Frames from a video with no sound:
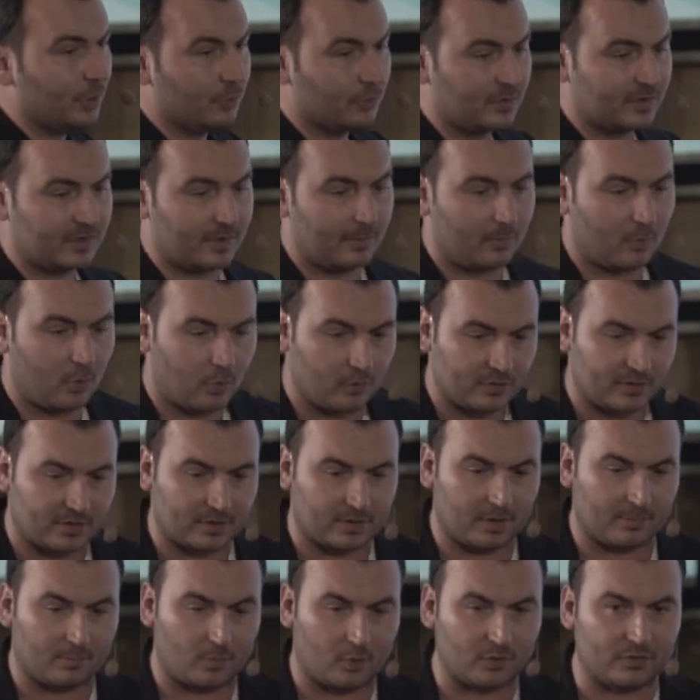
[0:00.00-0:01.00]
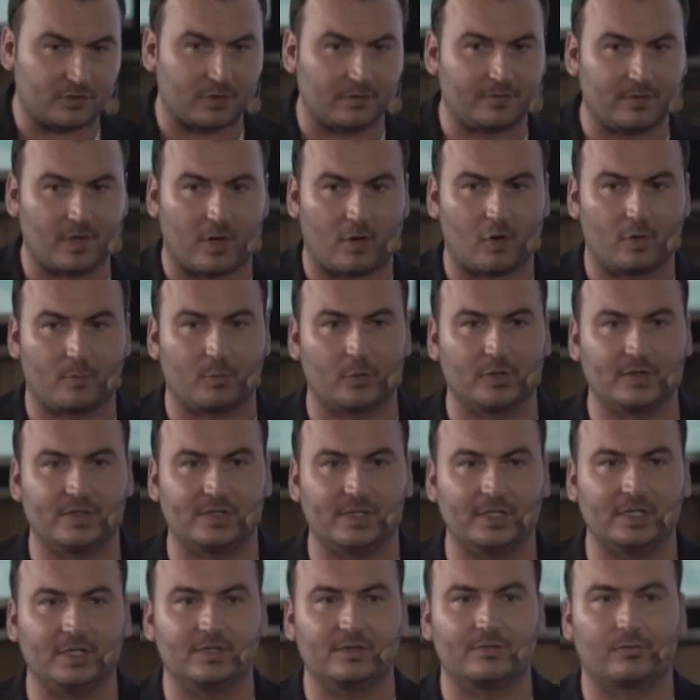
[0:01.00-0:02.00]
going to use the most of our
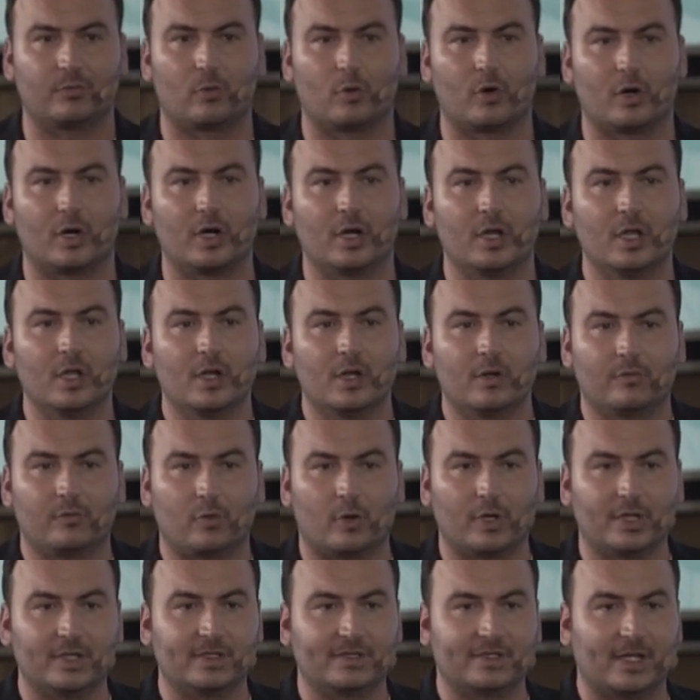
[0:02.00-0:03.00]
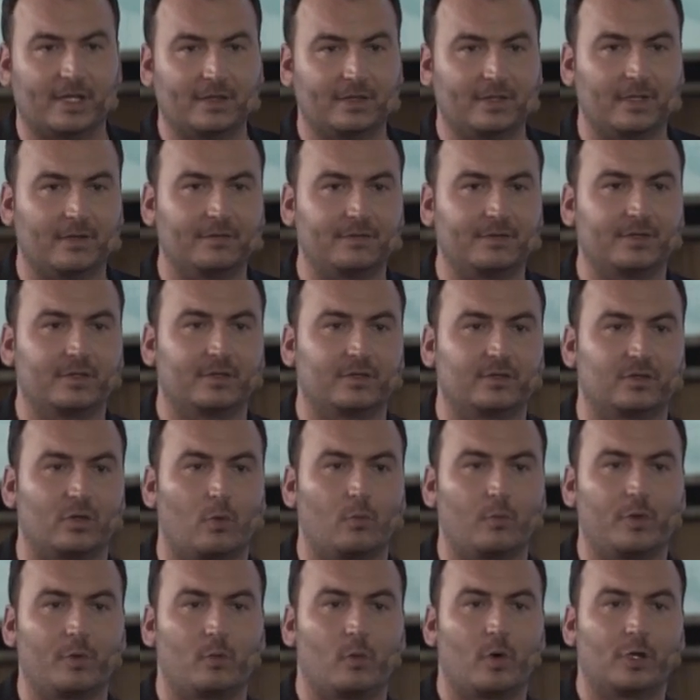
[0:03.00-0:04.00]
proceeds for incentives.
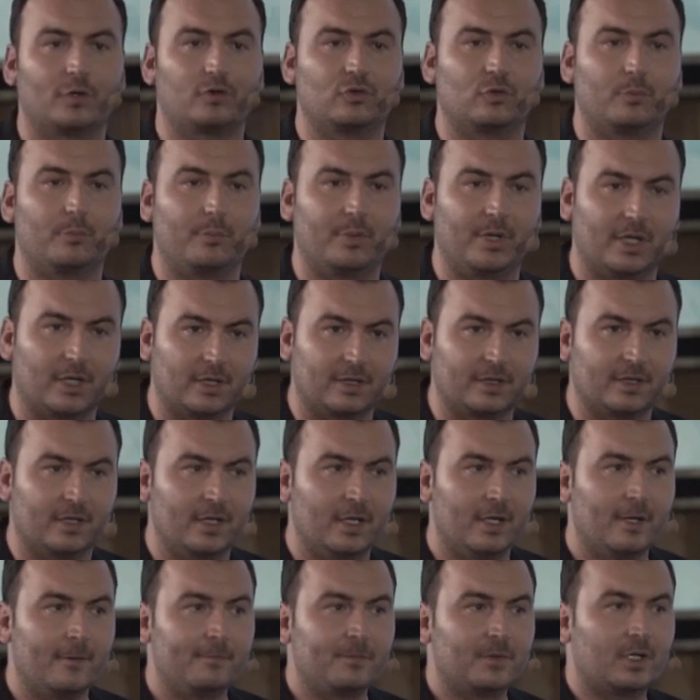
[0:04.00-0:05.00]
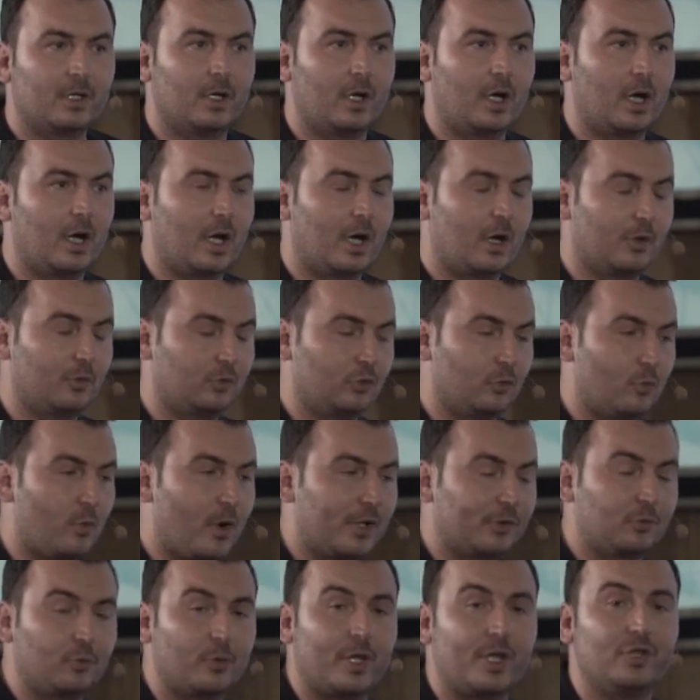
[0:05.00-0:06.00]
So we want to build,
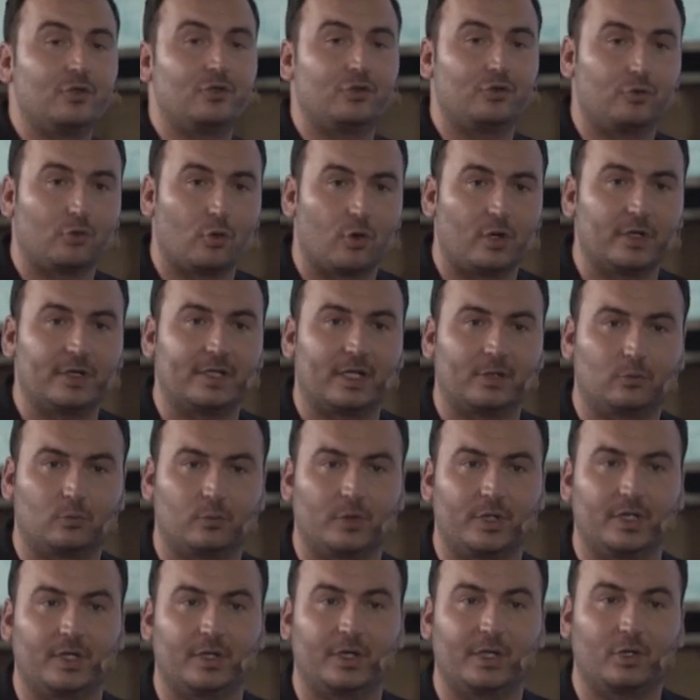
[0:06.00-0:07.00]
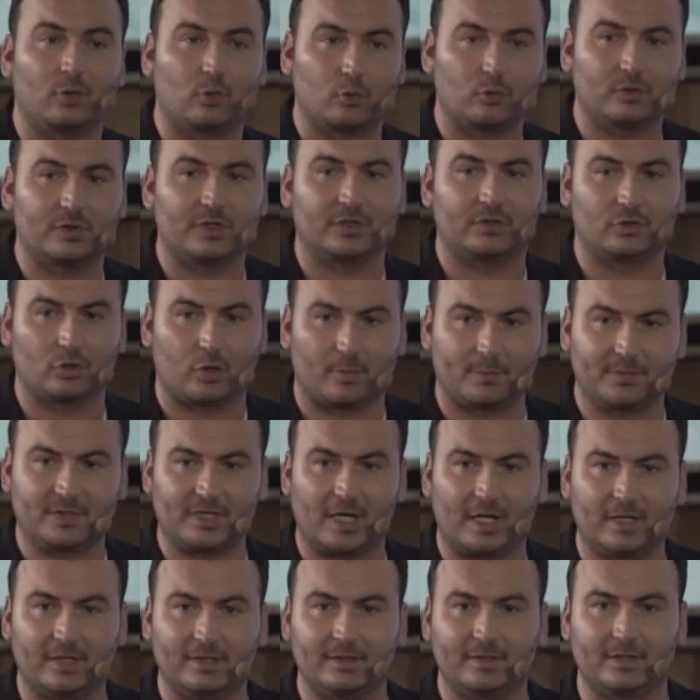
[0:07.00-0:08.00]
to ensure that we recruit the top
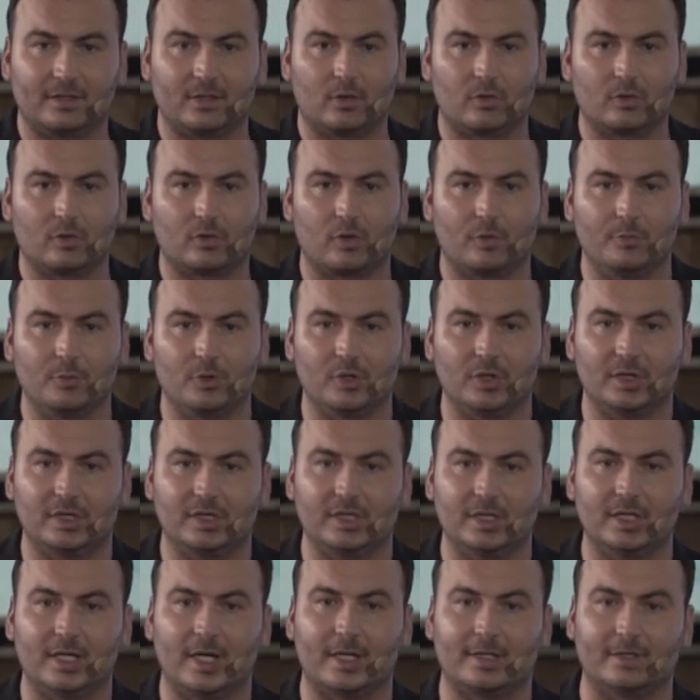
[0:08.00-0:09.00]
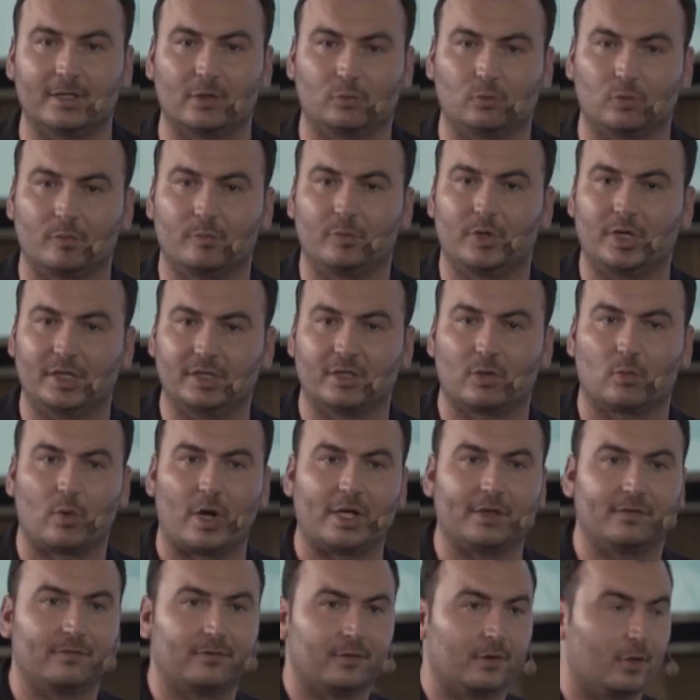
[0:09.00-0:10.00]
talent in our community and that we bring the
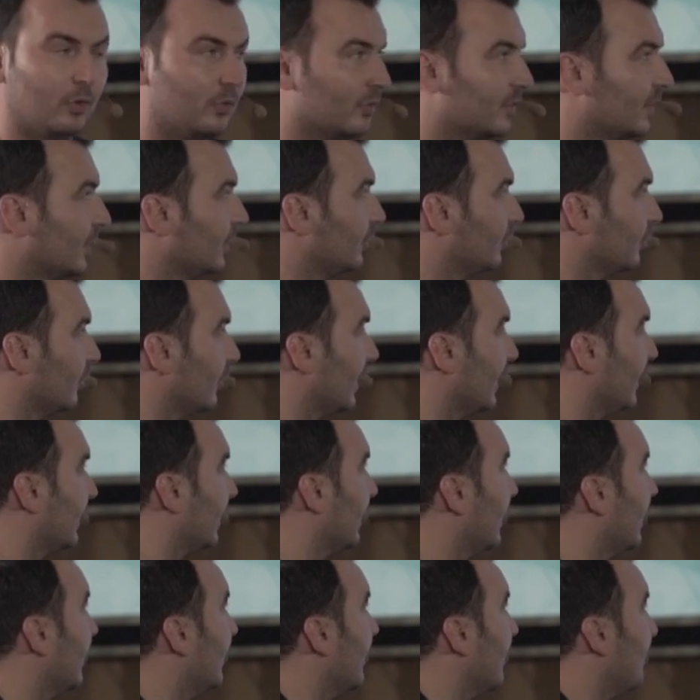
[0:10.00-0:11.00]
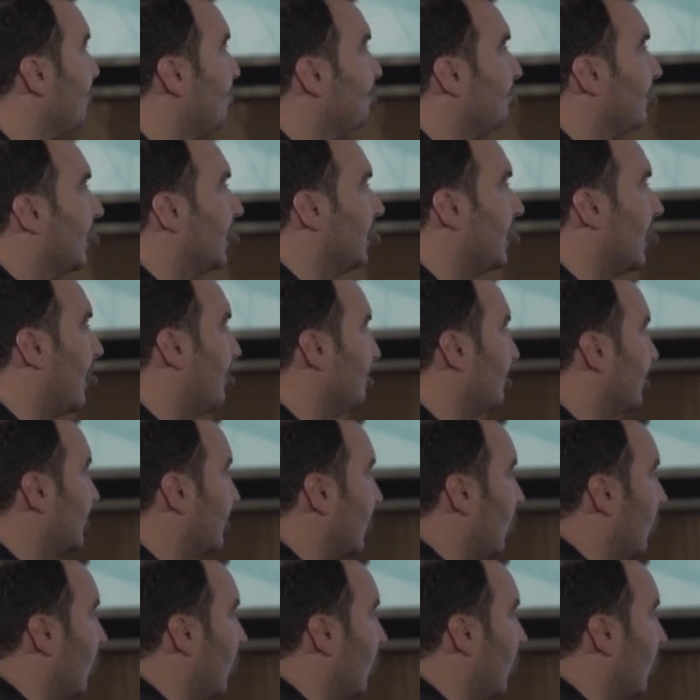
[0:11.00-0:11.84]
right flows into it. Yeah,